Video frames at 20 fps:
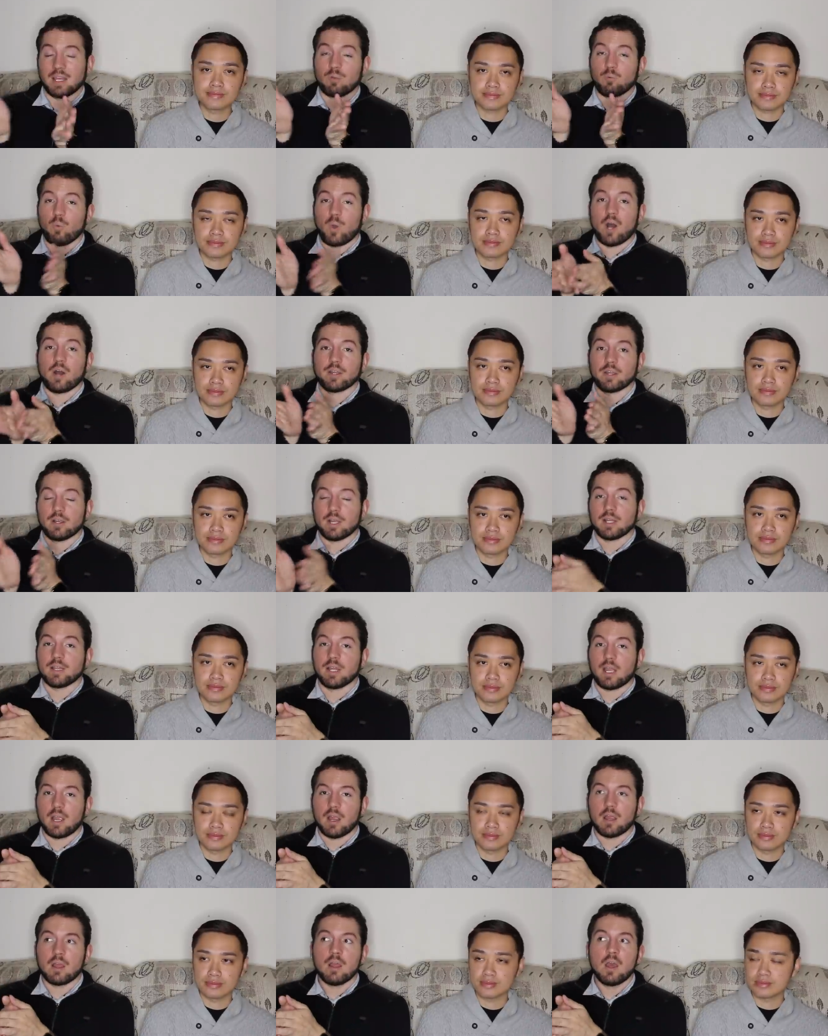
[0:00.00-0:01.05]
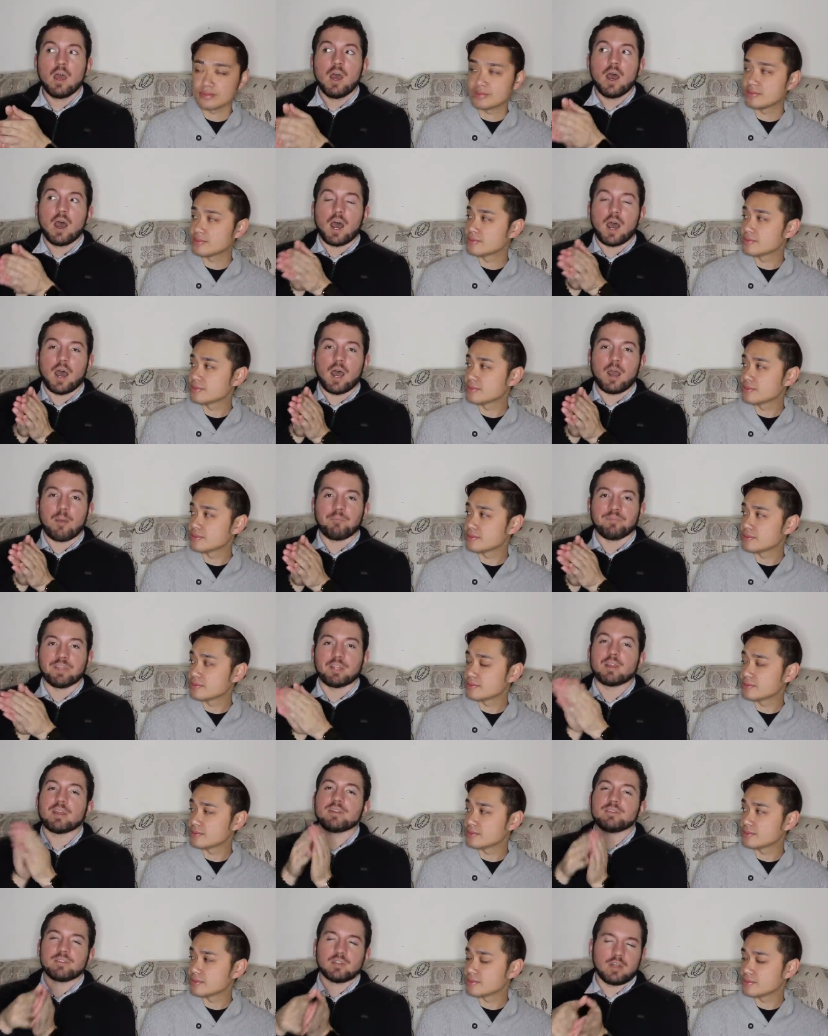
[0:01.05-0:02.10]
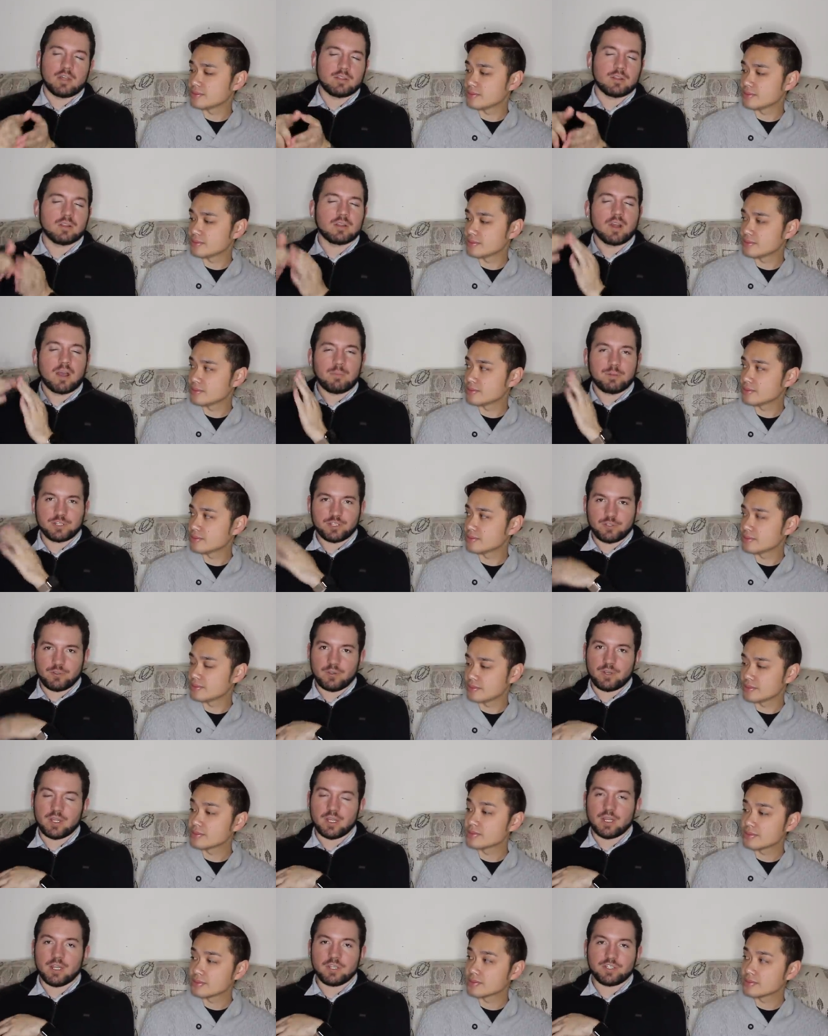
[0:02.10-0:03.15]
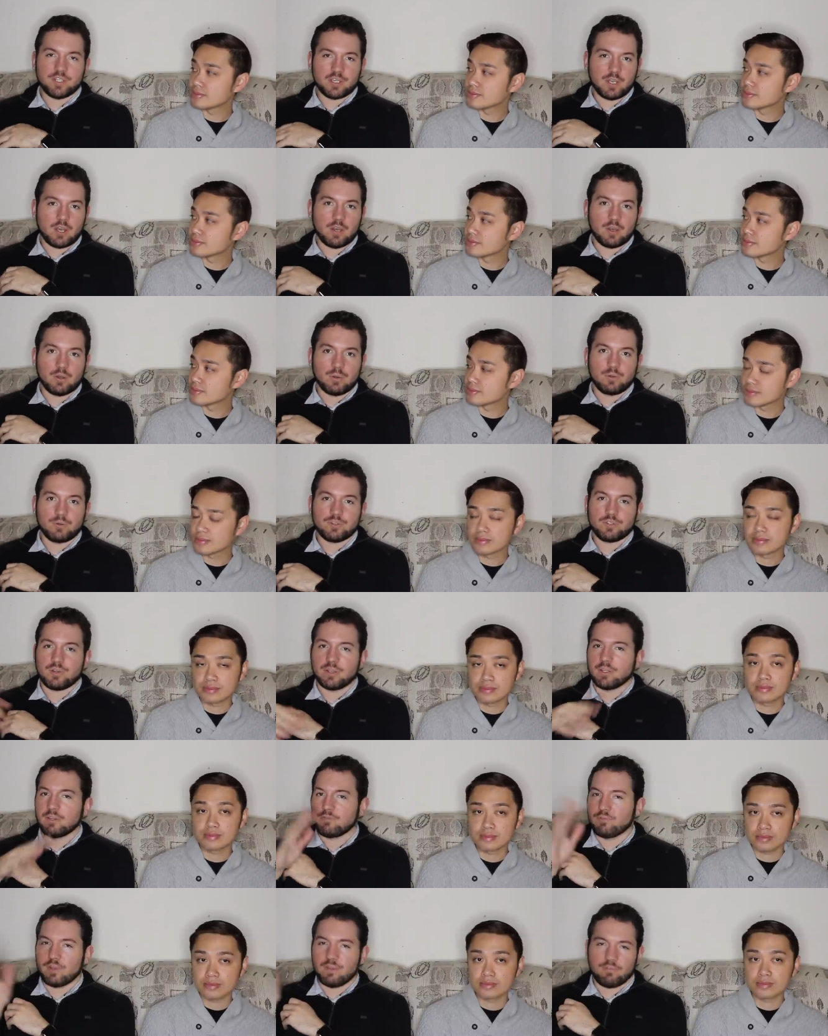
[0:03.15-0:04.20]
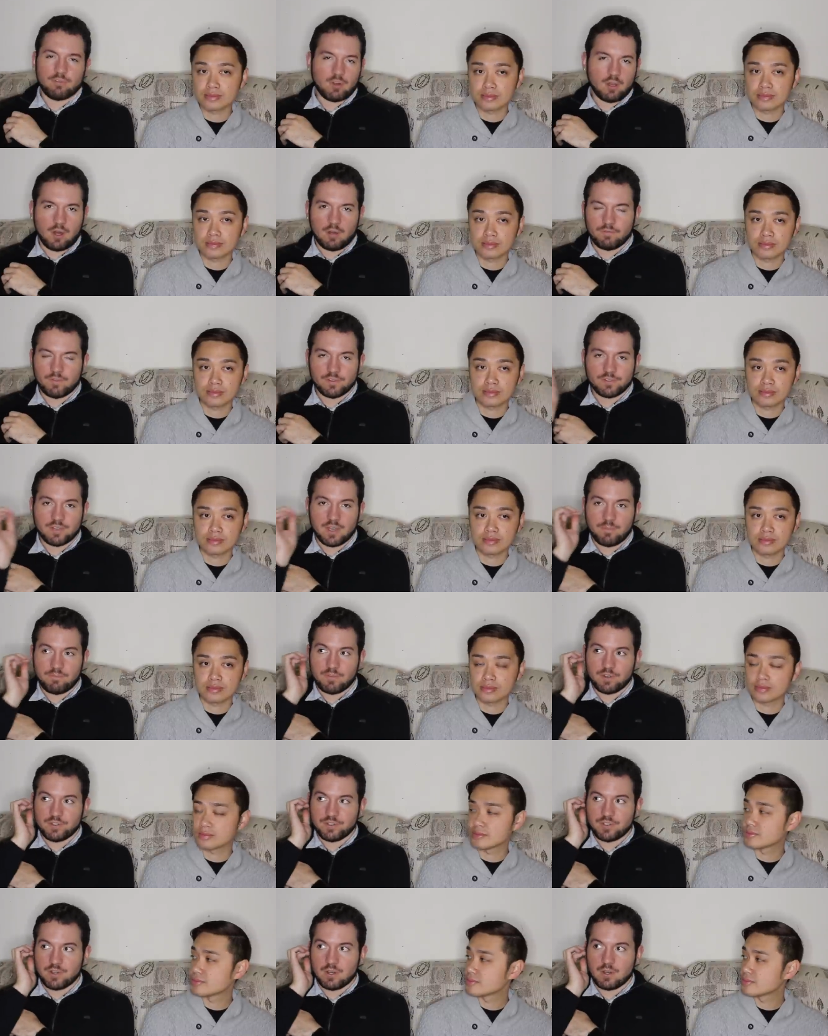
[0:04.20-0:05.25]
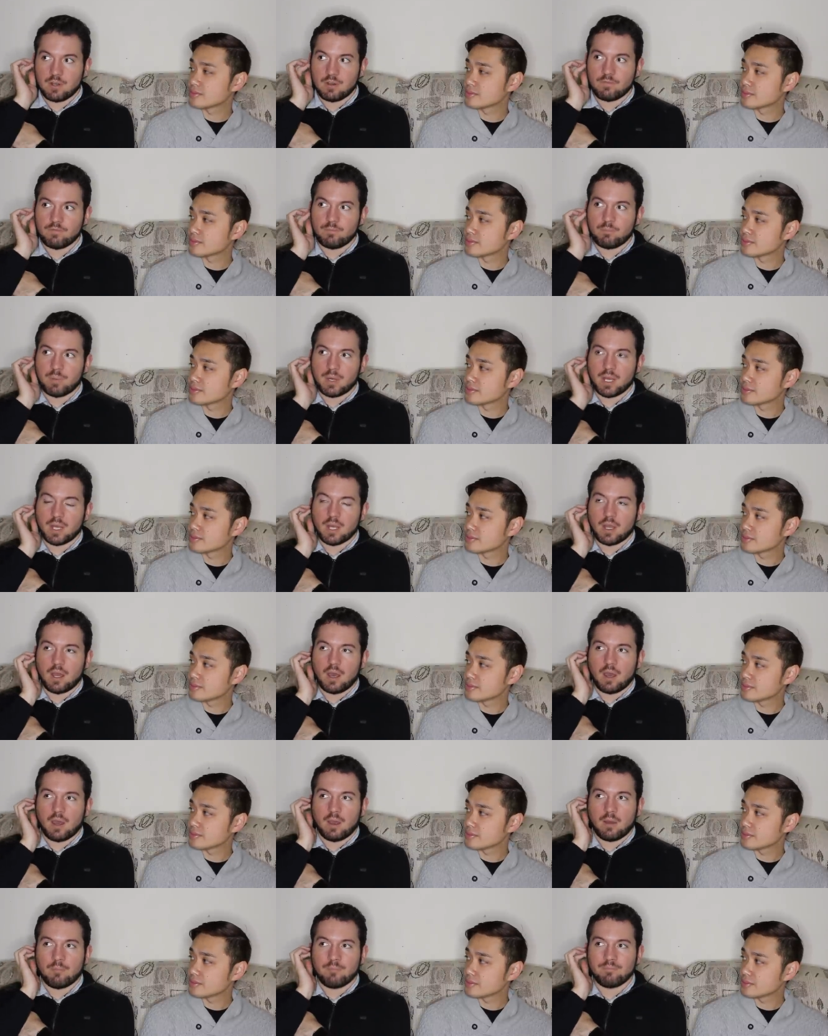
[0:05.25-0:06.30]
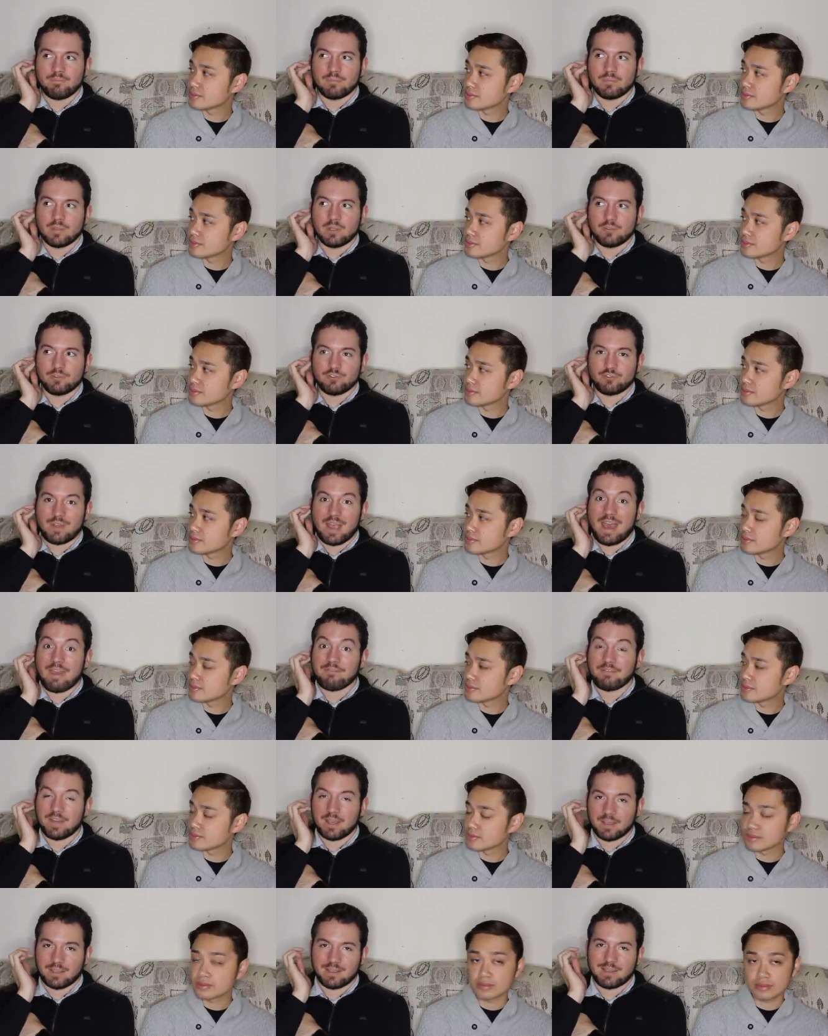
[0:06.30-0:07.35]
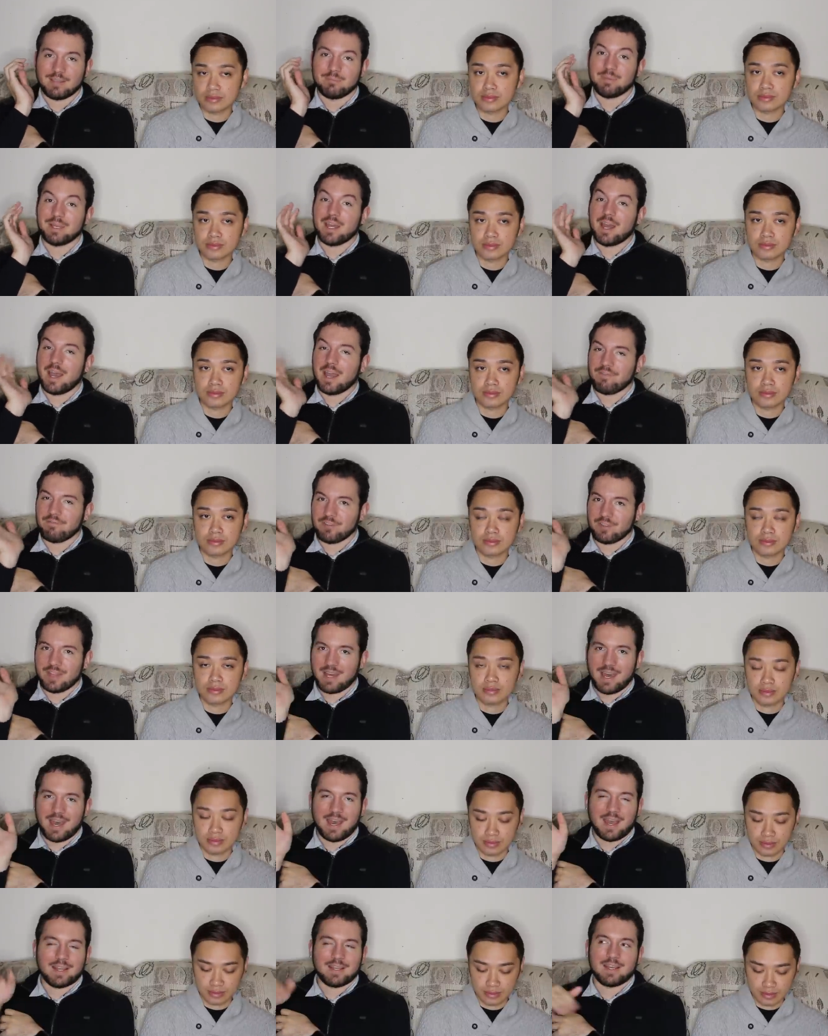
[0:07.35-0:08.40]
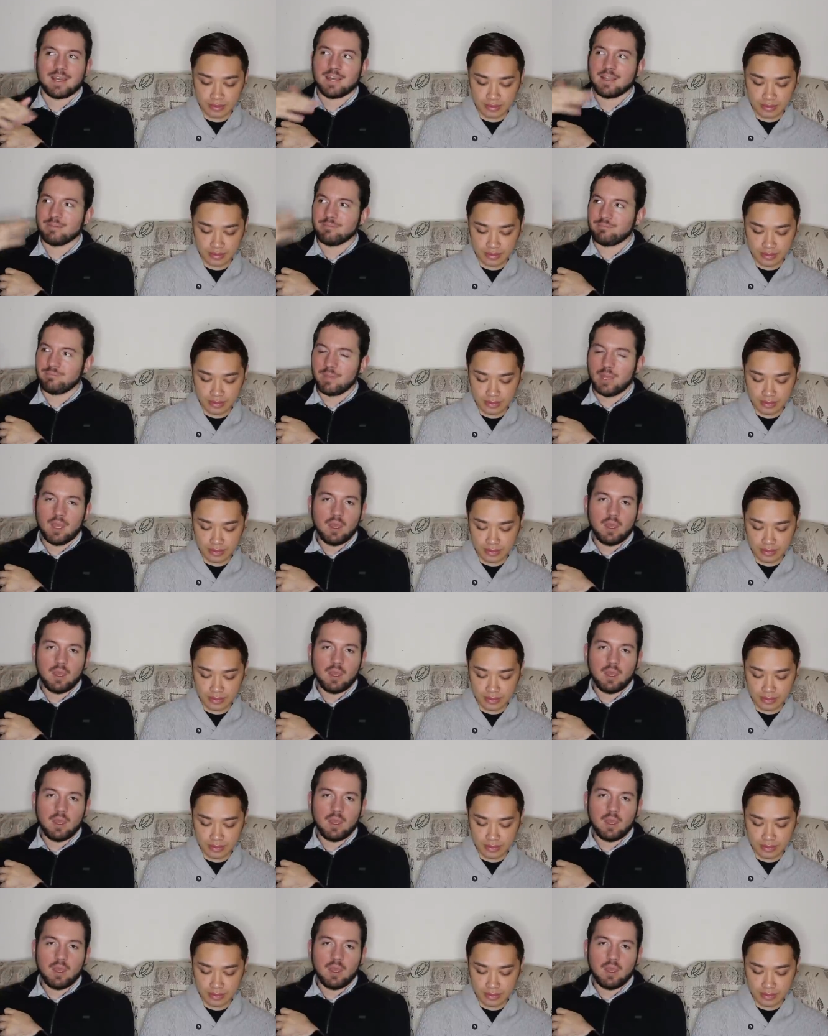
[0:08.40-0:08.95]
Speaker 1: like while you're in there. Um, there is another opportunity to go during the free for all, first come, first serve, but um, the traffic can be high for that and